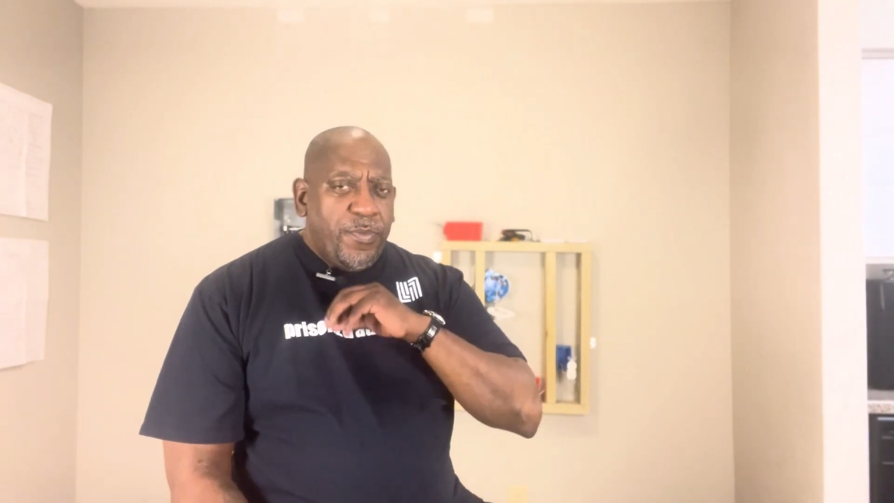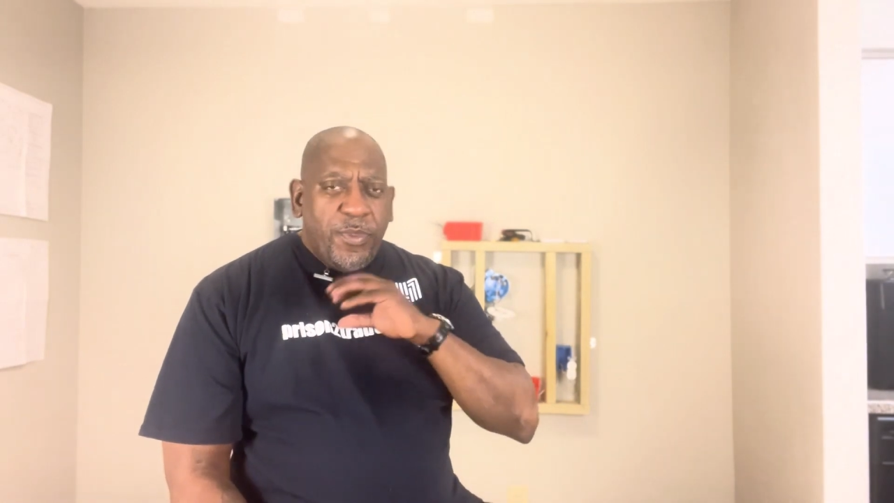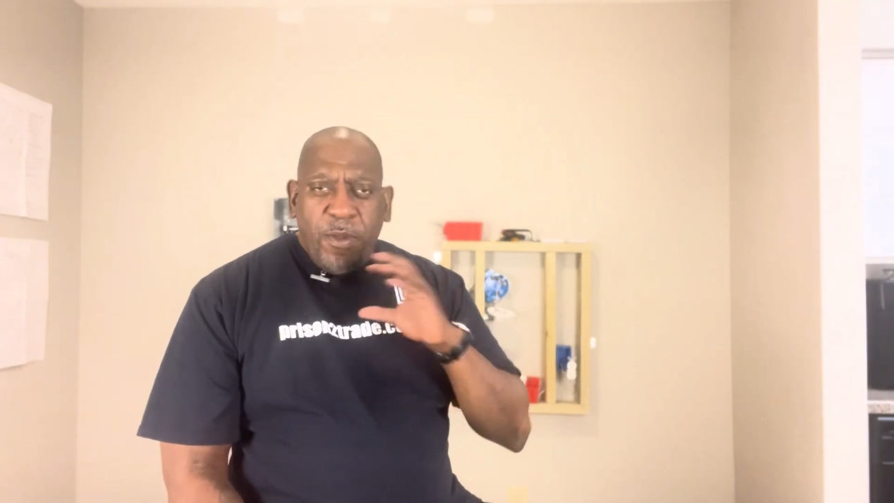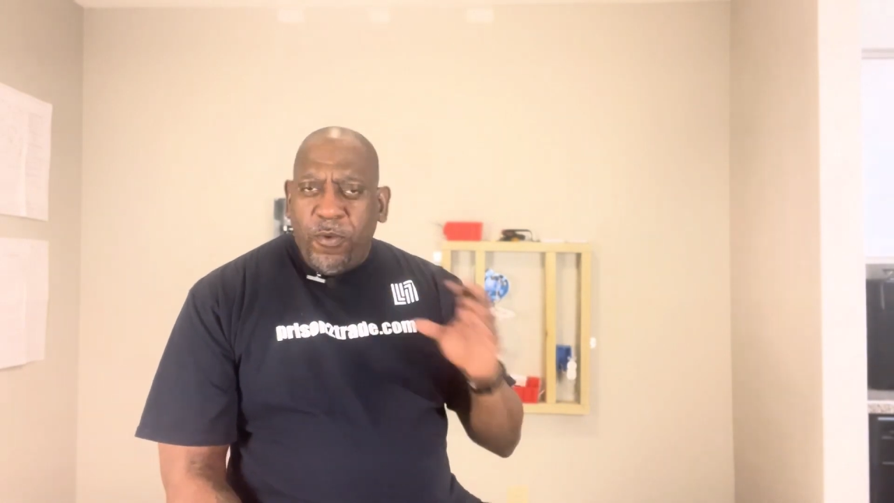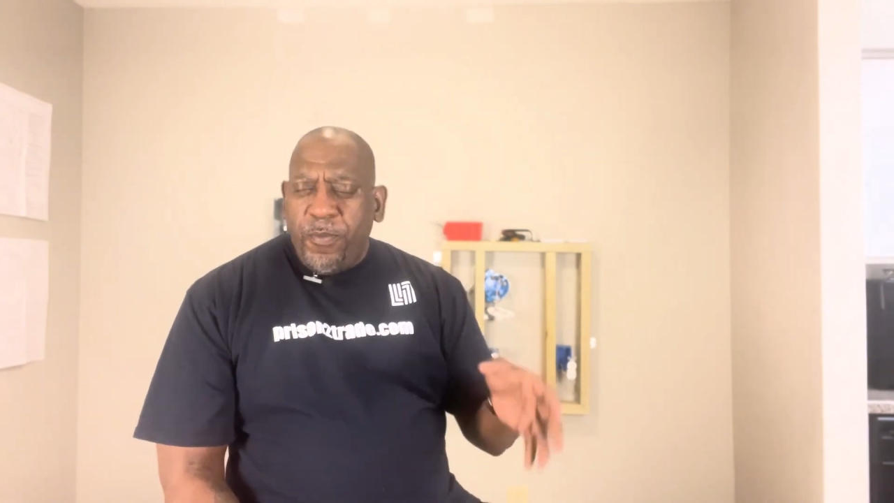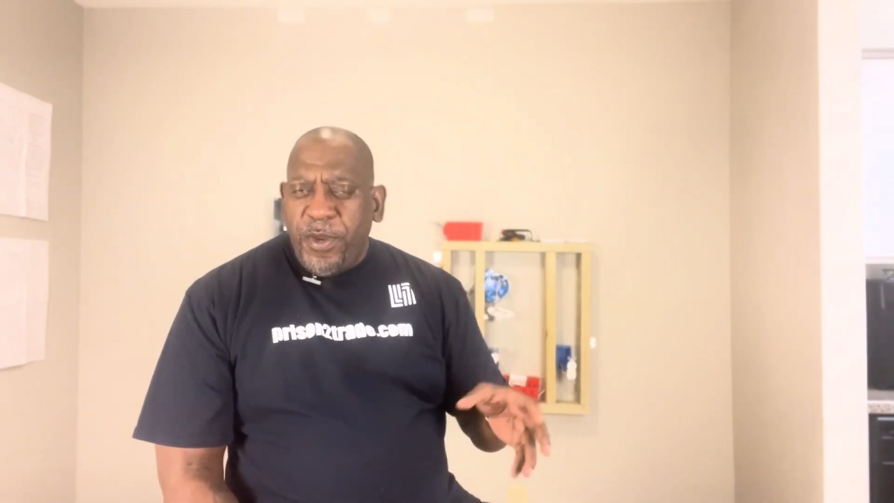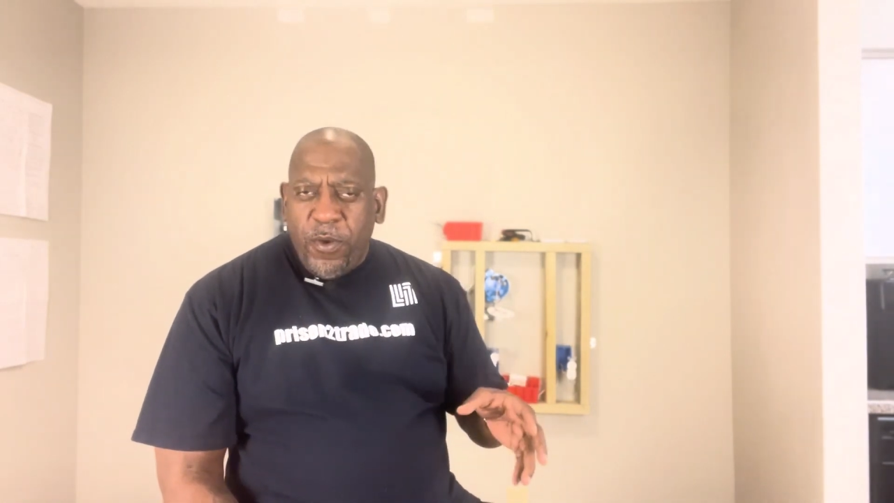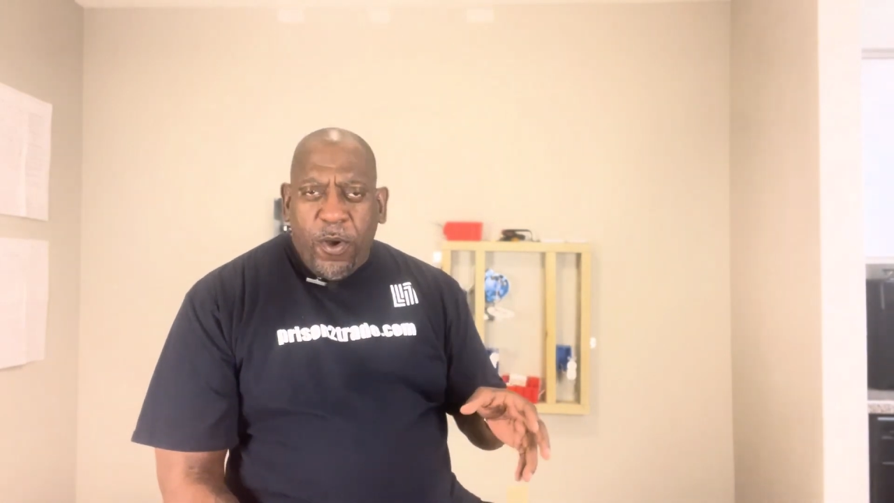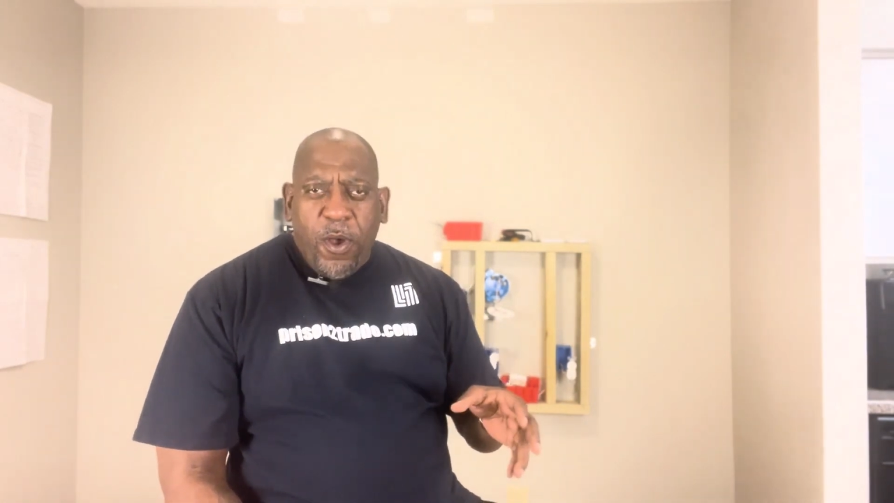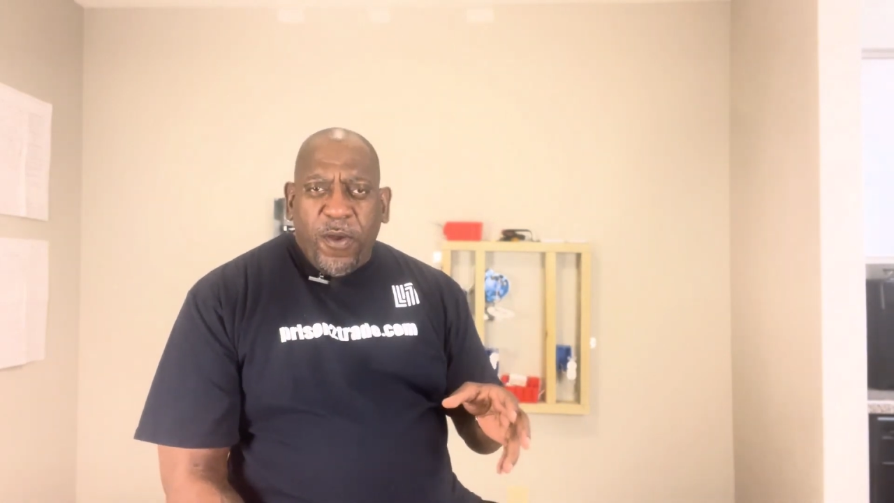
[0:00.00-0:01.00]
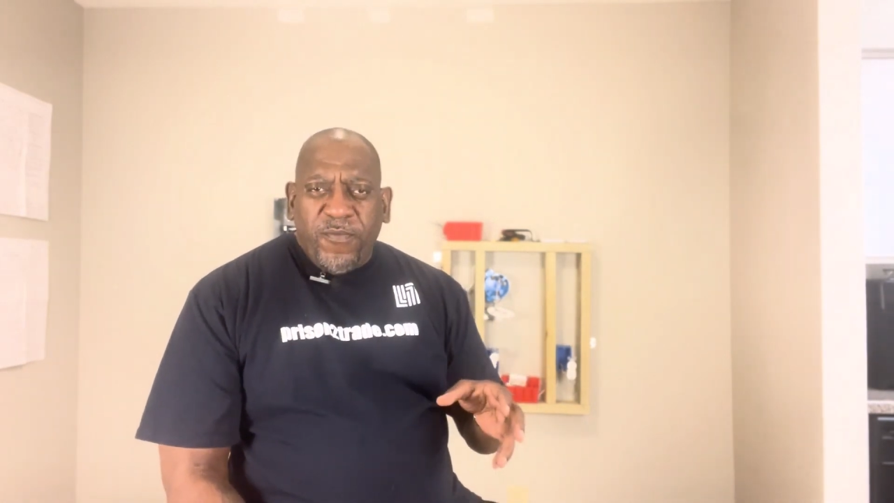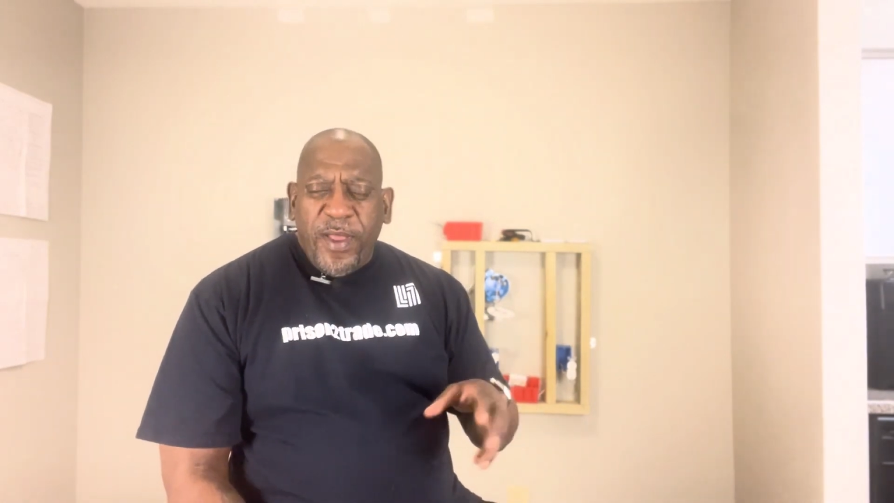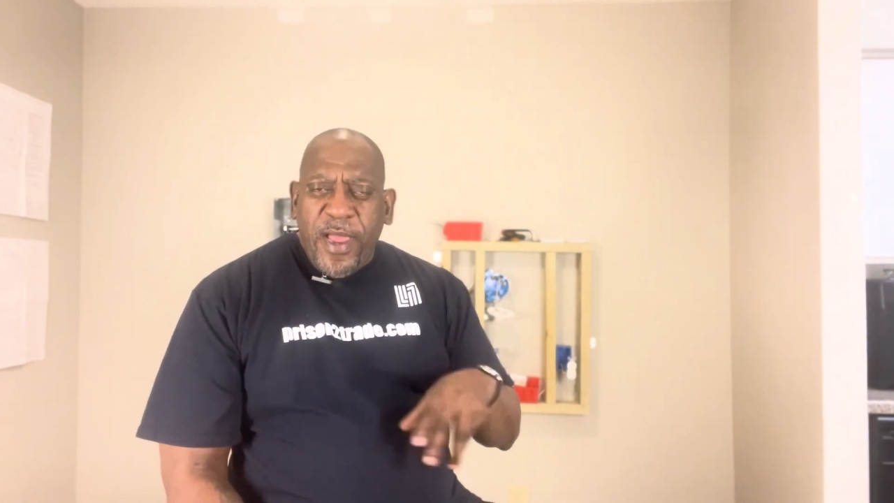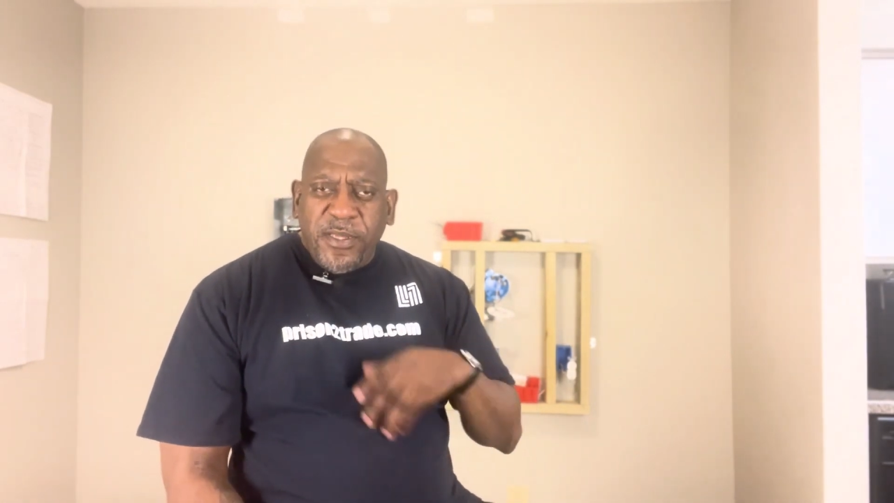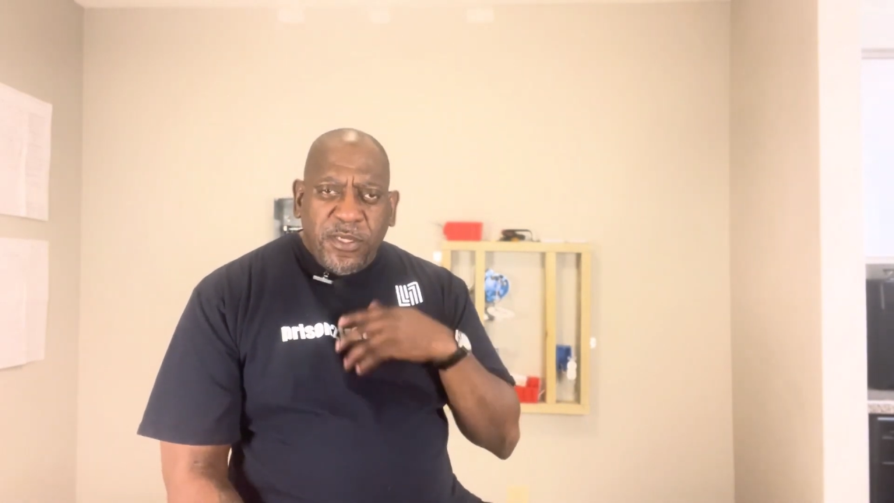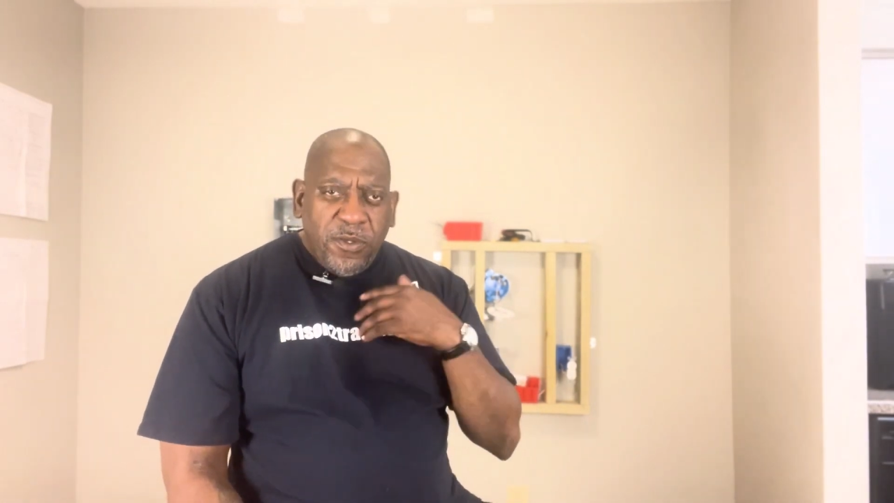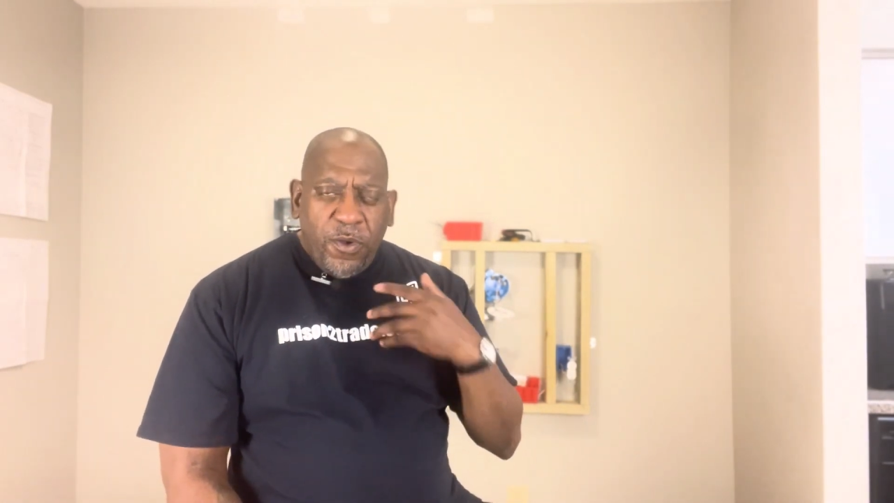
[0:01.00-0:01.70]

there won't be no arc flashes